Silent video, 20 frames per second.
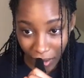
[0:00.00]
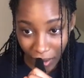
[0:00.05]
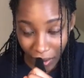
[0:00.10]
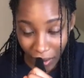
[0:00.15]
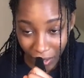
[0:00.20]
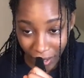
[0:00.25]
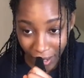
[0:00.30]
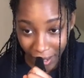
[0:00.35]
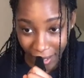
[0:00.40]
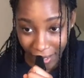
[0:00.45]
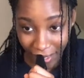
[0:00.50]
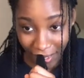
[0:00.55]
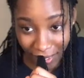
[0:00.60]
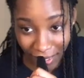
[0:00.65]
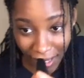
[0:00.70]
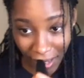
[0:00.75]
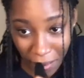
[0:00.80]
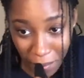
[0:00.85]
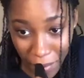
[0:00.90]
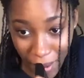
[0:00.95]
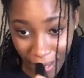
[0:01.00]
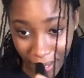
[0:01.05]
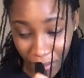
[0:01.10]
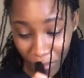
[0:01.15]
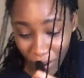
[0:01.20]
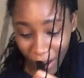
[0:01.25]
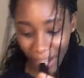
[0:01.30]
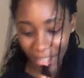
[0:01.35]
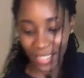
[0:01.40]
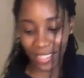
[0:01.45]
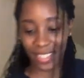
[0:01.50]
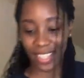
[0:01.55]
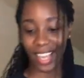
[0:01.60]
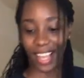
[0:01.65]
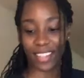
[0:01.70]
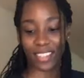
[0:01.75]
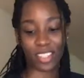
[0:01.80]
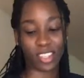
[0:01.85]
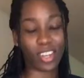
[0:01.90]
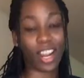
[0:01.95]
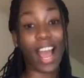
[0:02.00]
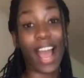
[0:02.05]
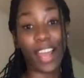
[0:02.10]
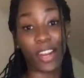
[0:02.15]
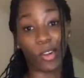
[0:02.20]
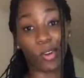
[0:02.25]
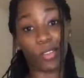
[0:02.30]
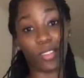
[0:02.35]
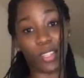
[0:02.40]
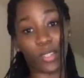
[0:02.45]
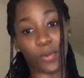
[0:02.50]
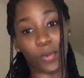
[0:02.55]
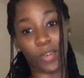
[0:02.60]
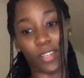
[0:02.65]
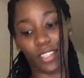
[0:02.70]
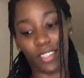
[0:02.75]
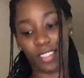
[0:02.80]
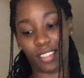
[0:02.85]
Okay, okay. Make It Right is the answer. I know this one.